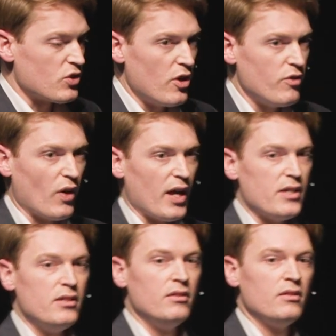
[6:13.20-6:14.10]

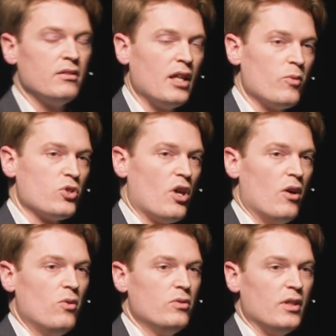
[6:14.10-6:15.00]
survey, they were
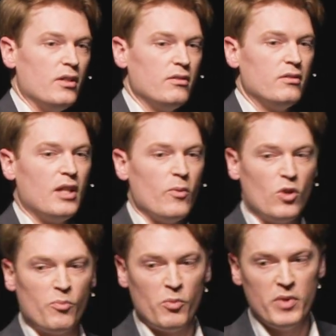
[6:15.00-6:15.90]
told that they were
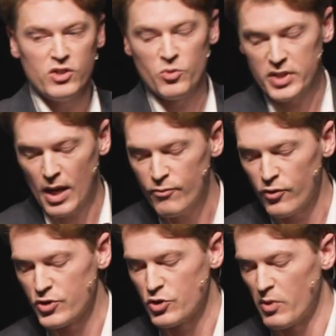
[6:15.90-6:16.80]
not permitted to become
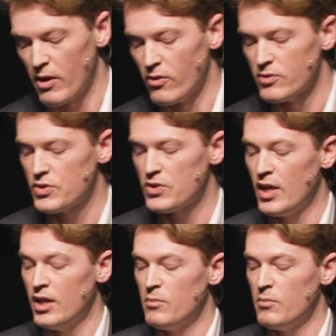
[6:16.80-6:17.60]
foster parents